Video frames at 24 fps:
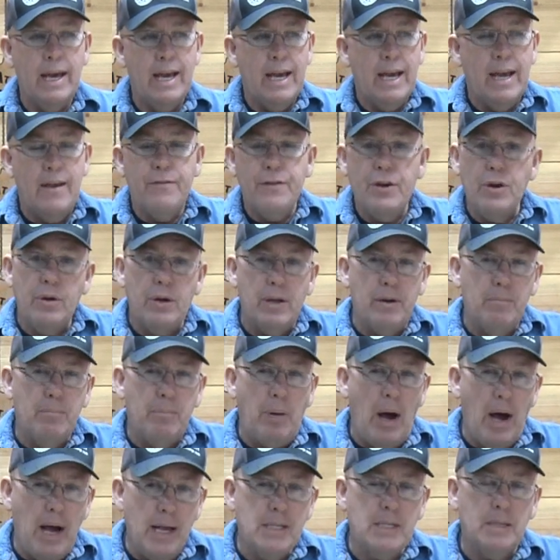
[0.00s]
If you can
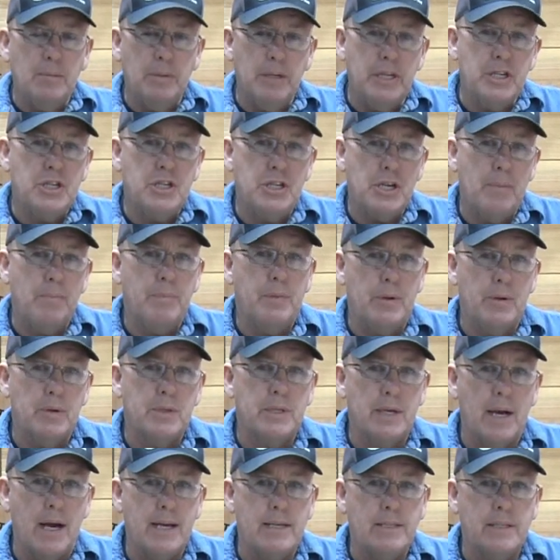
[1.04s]
possibly ship your
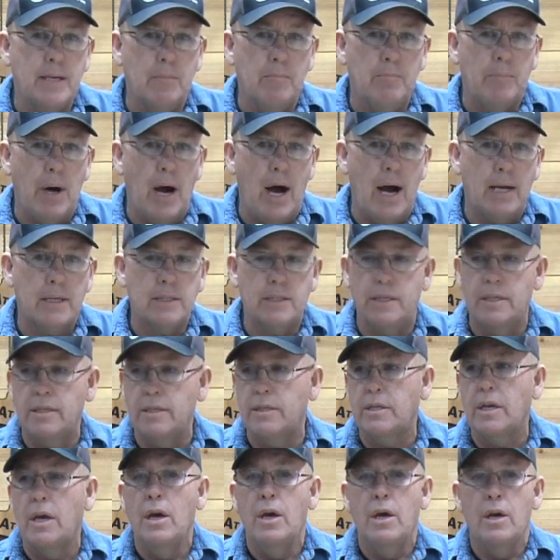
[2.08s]
signs in boxes,